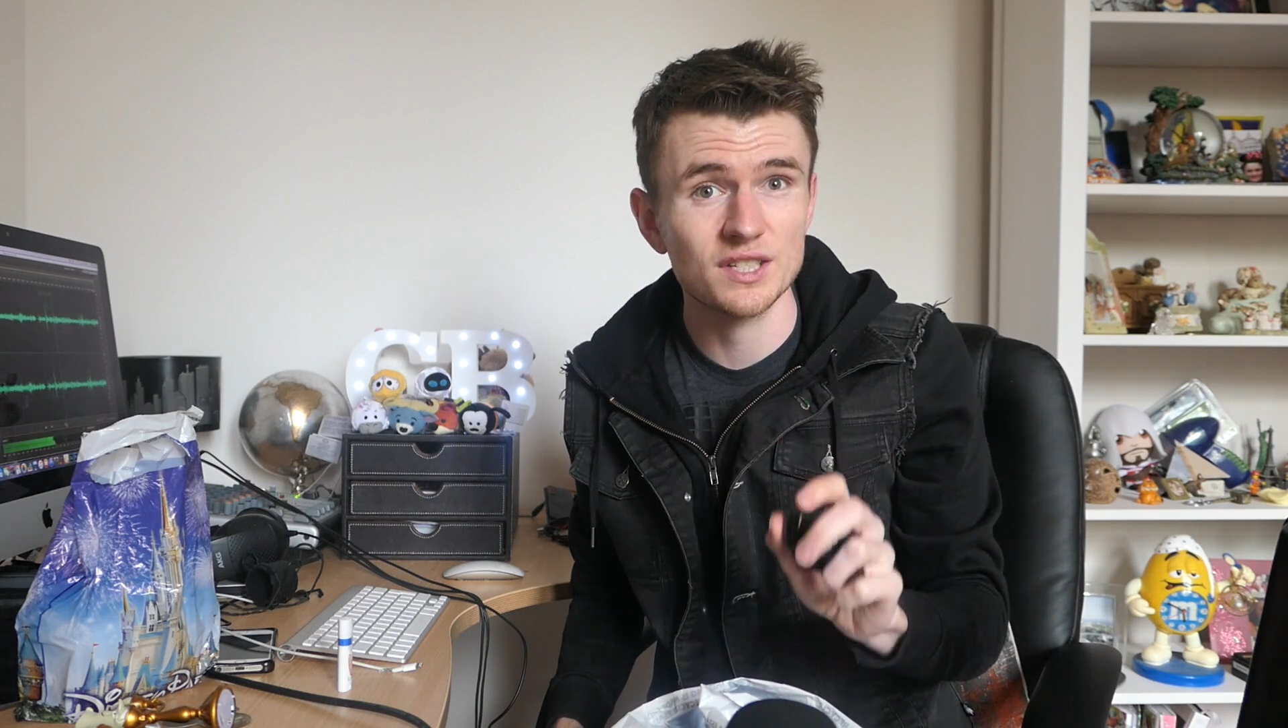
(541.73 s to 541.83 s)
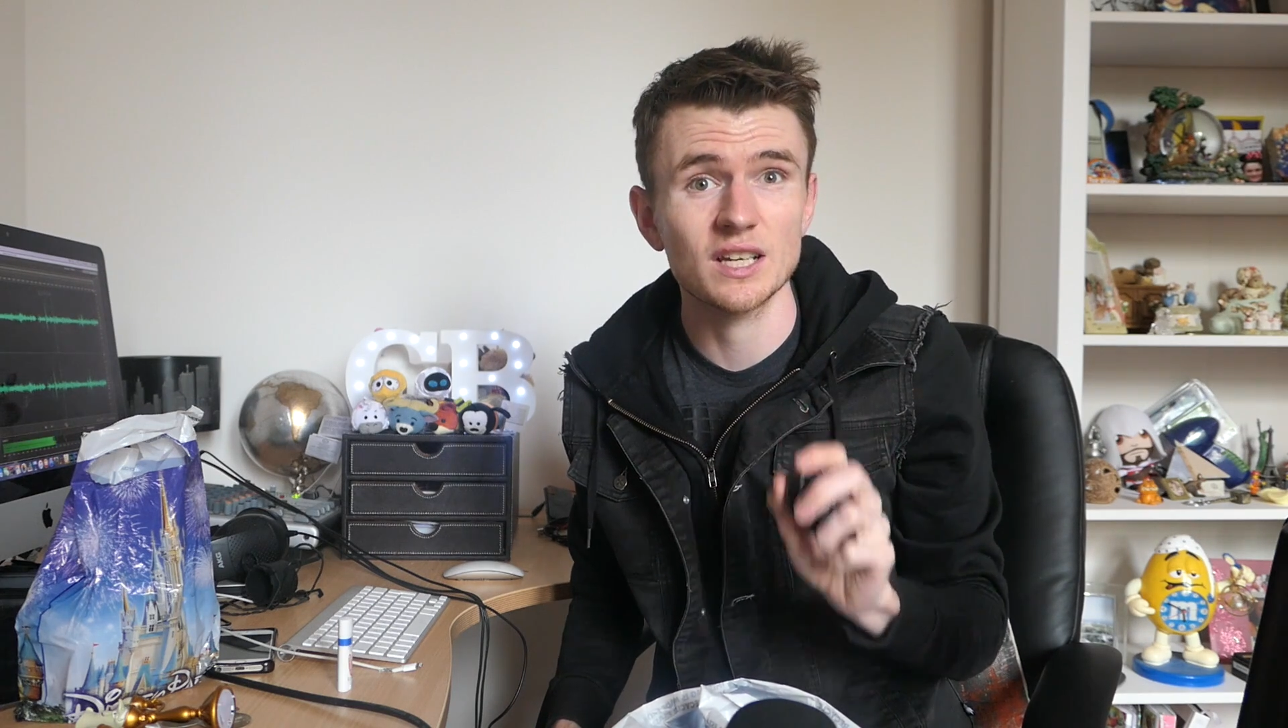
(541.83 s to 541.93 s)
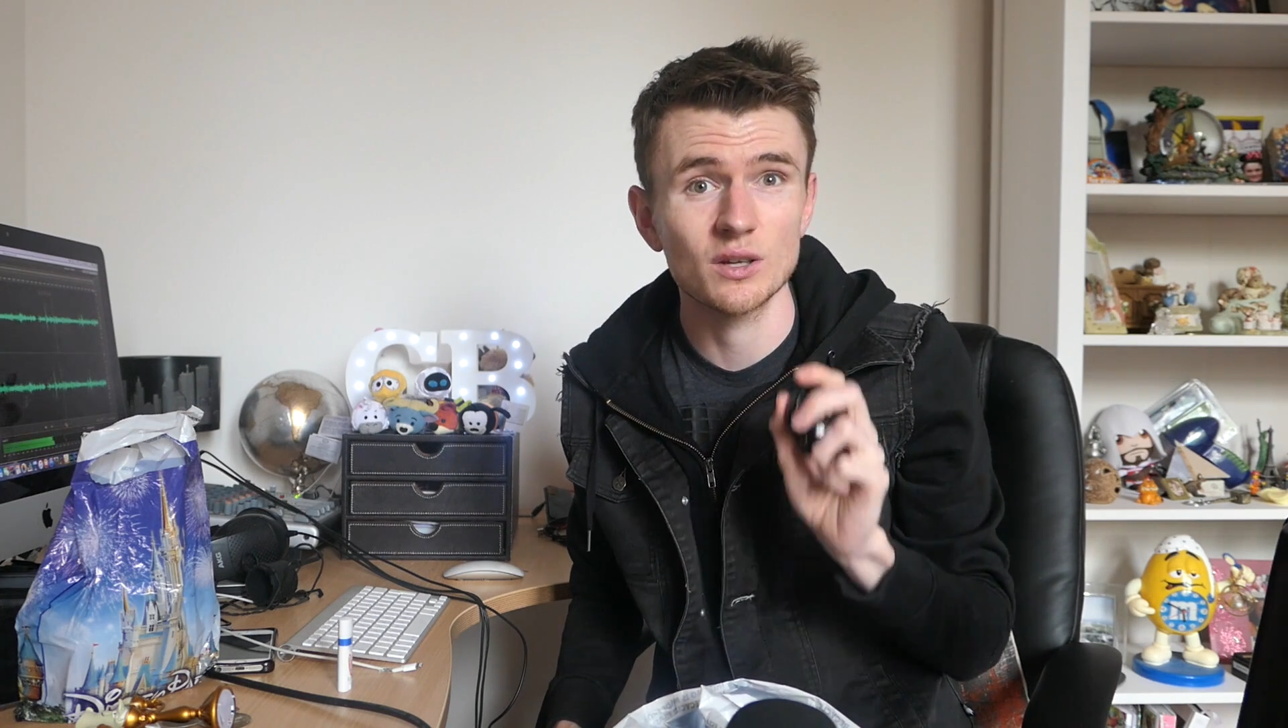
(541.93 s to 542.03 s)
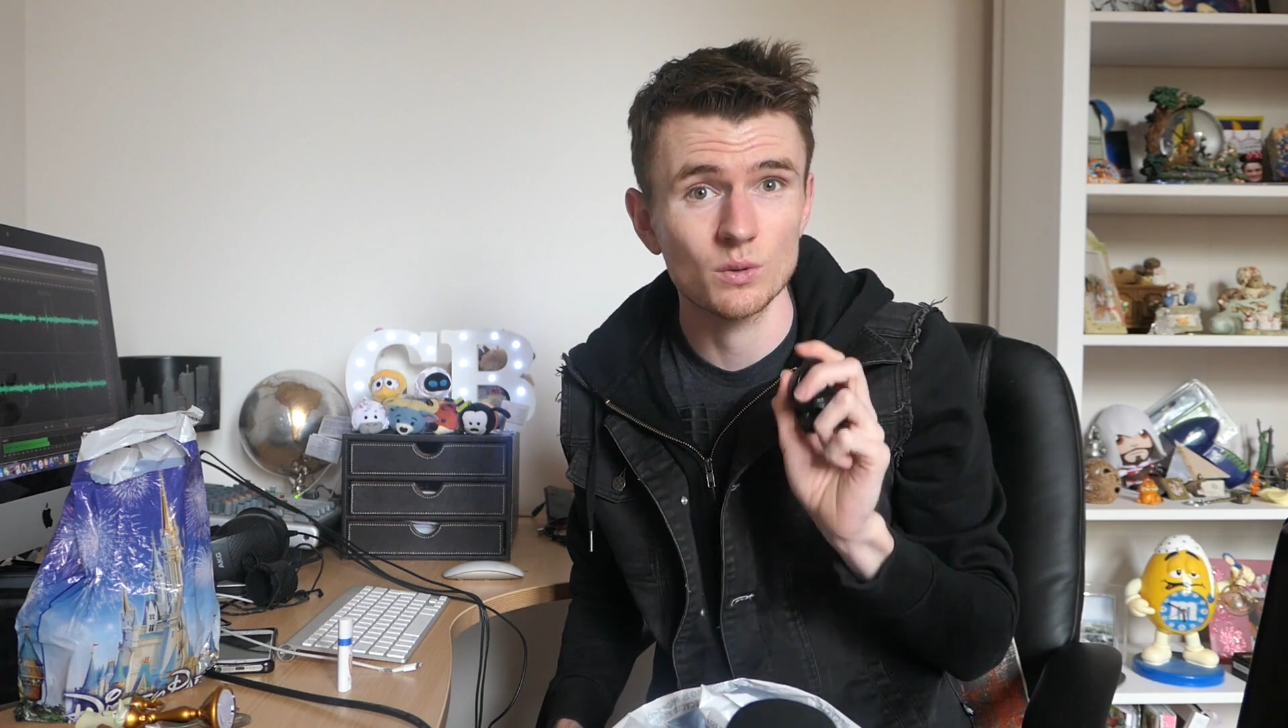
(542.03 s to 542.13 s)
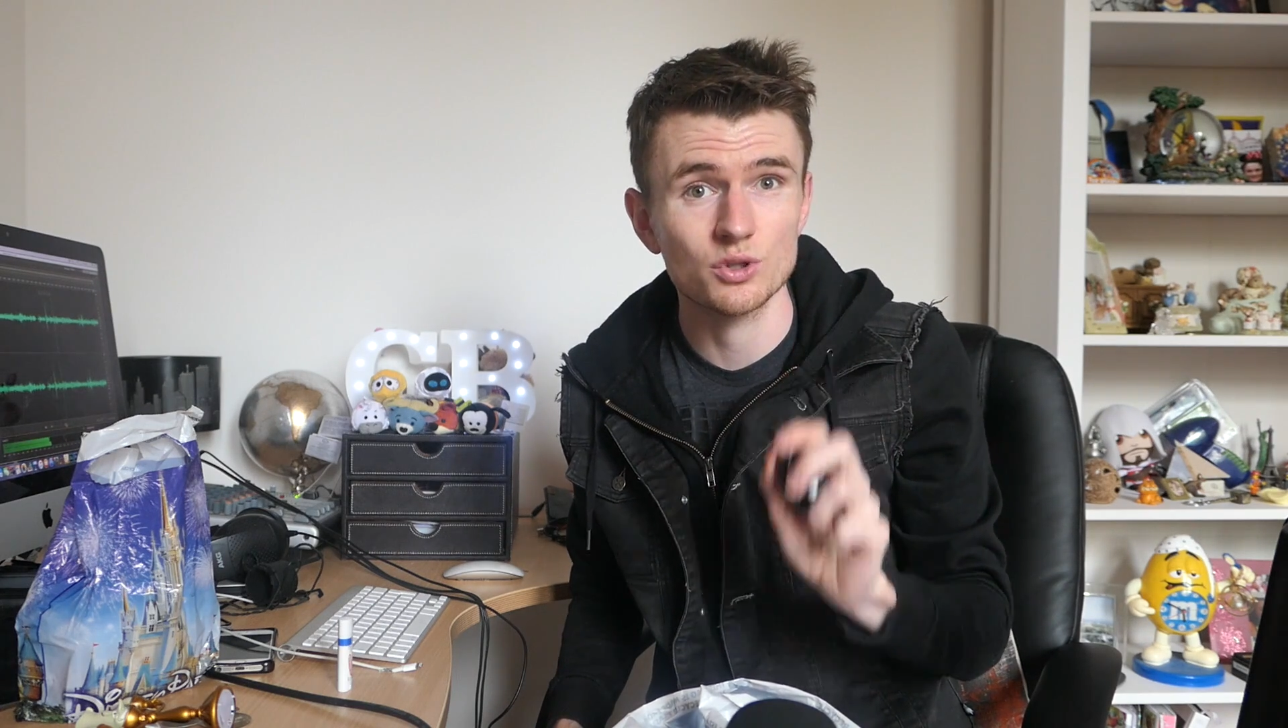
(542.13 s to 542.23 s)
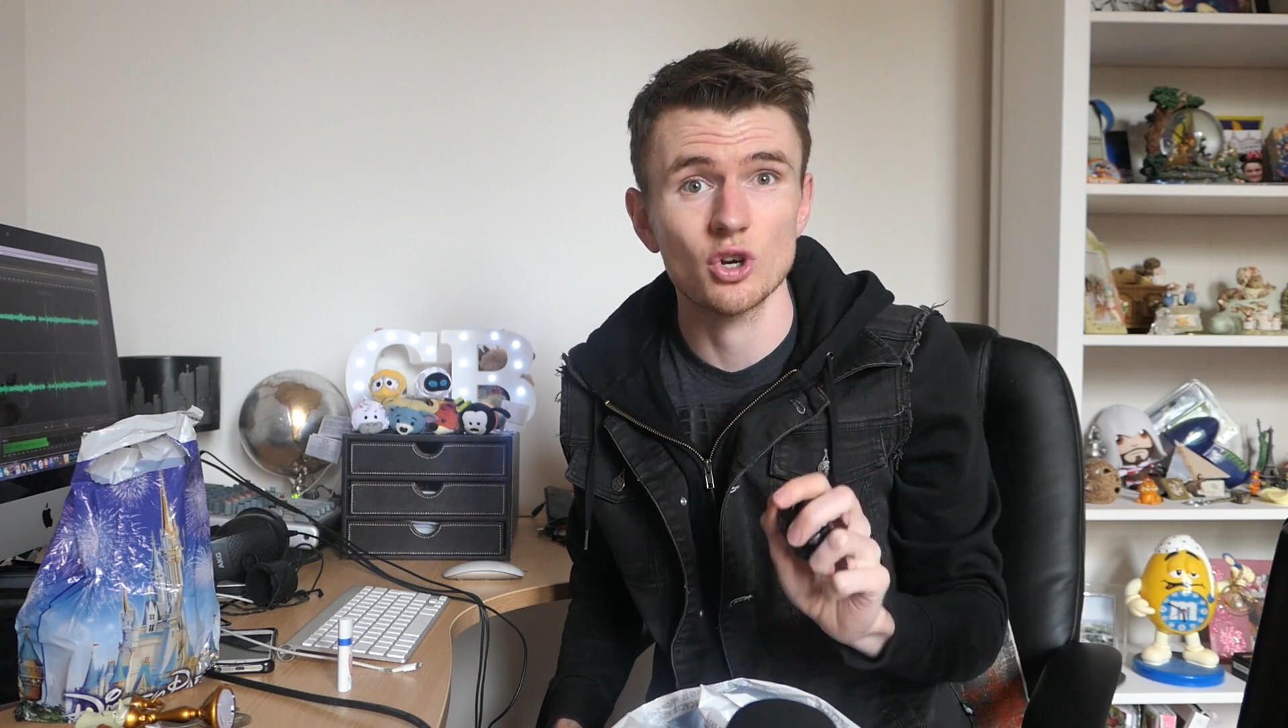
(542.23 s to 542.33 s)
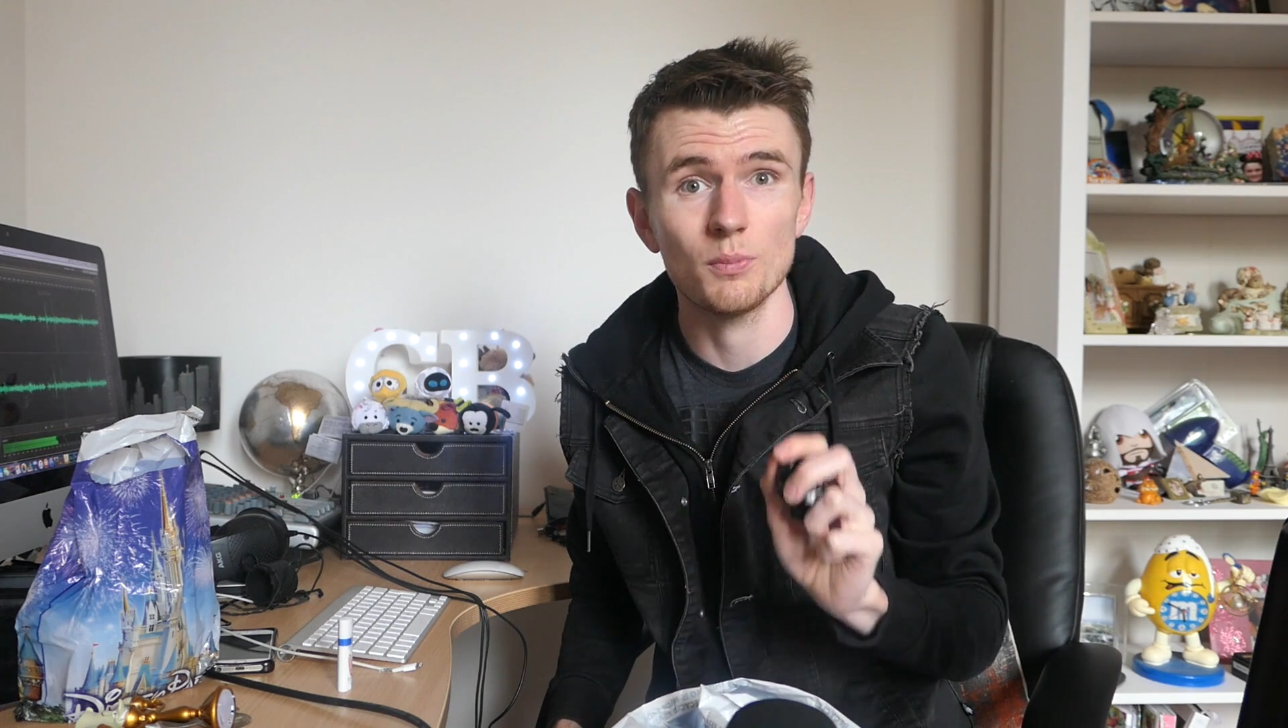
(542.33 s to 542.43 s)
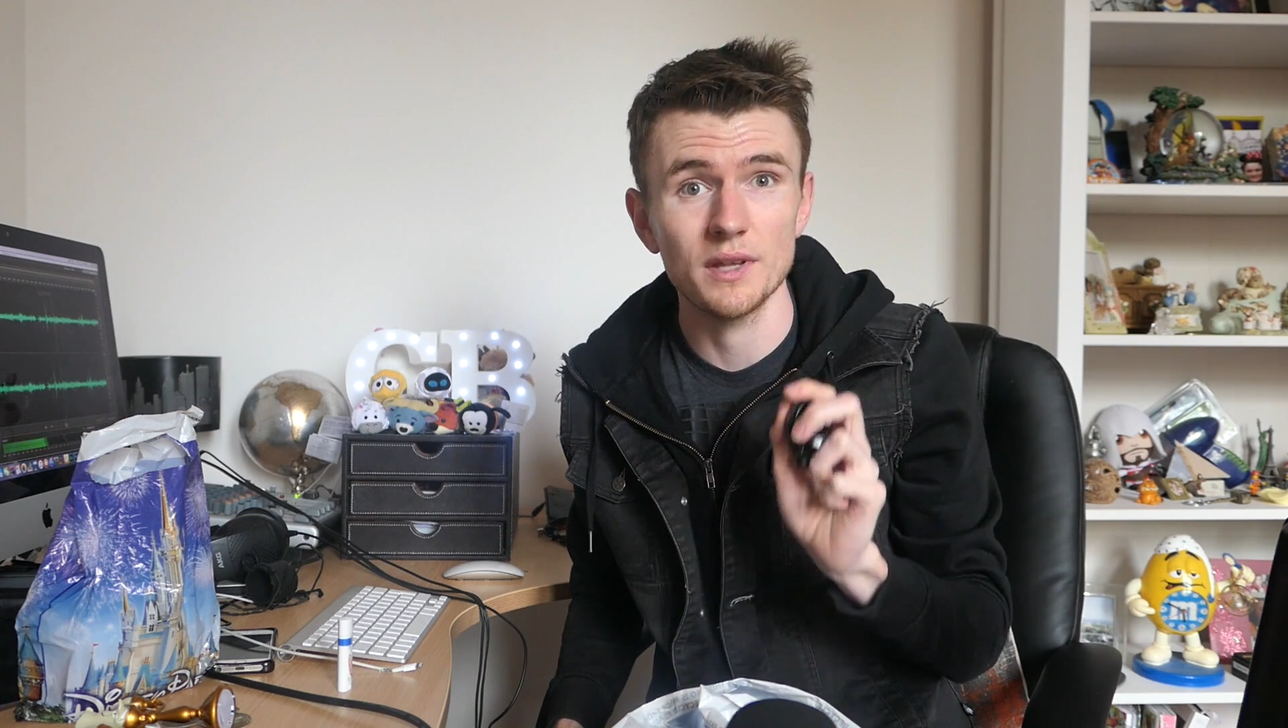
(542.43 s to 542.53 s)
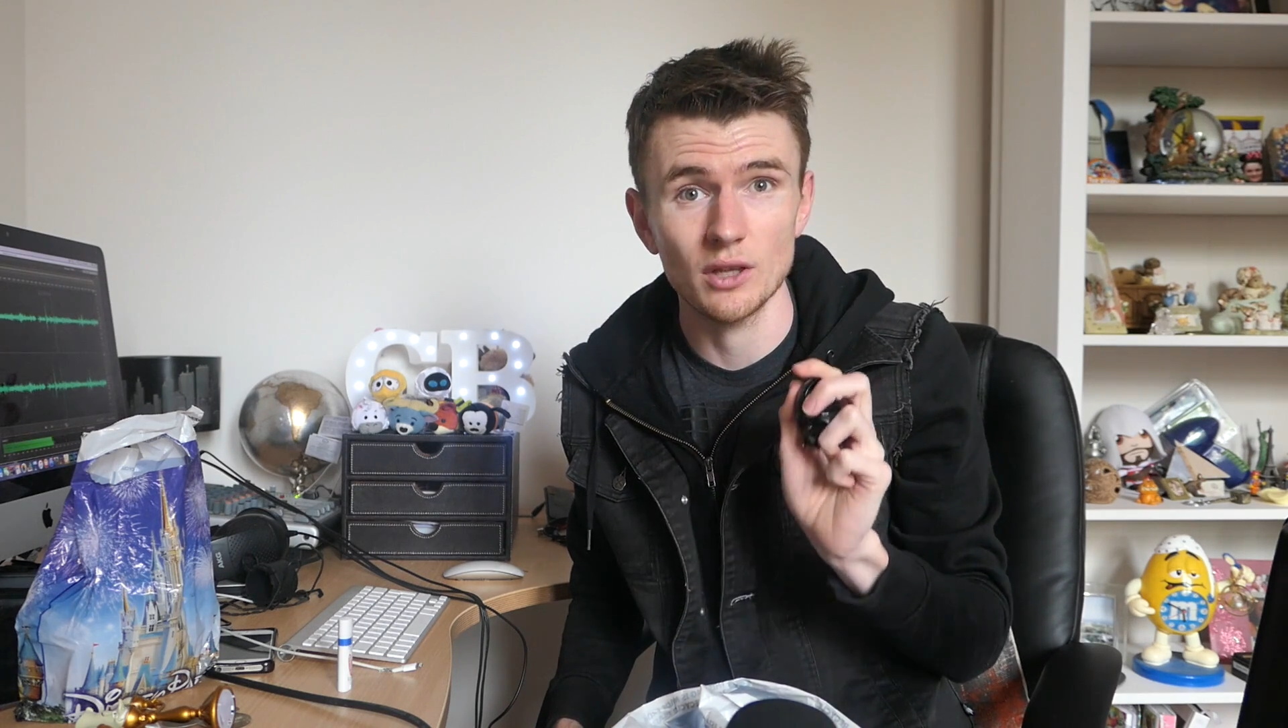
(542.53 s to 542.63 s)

single shop